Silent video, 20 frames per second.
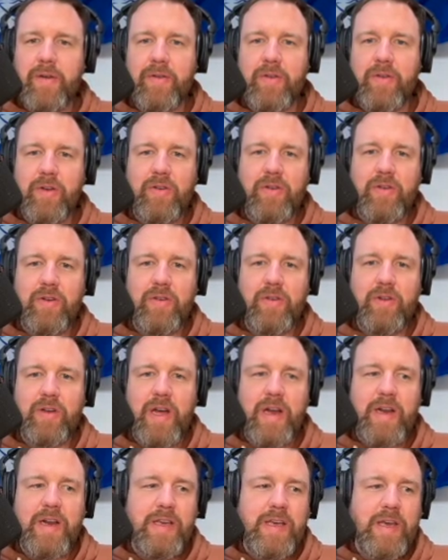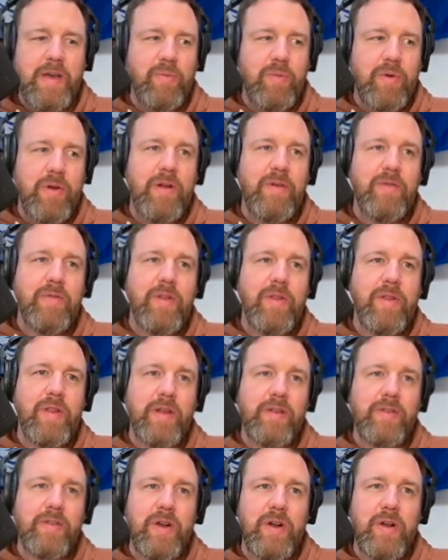to kind of get rid of the
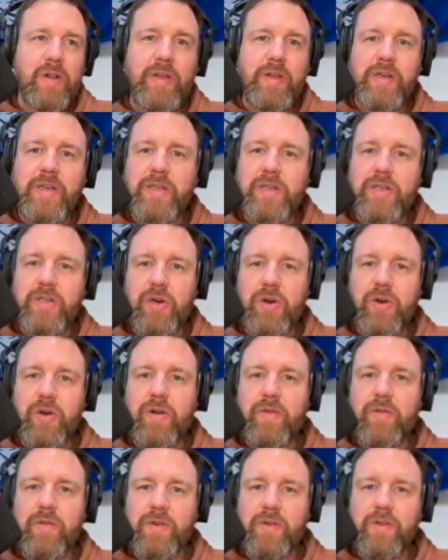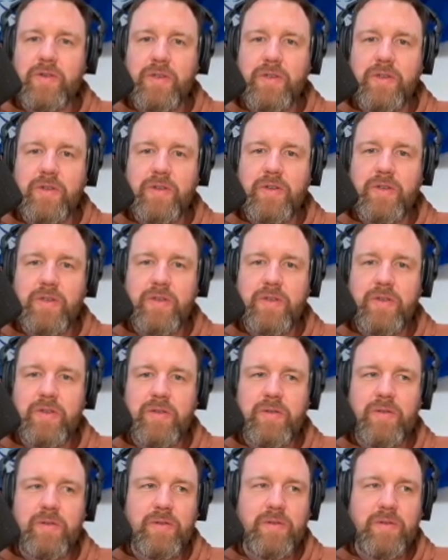things that are leading to turnovers, these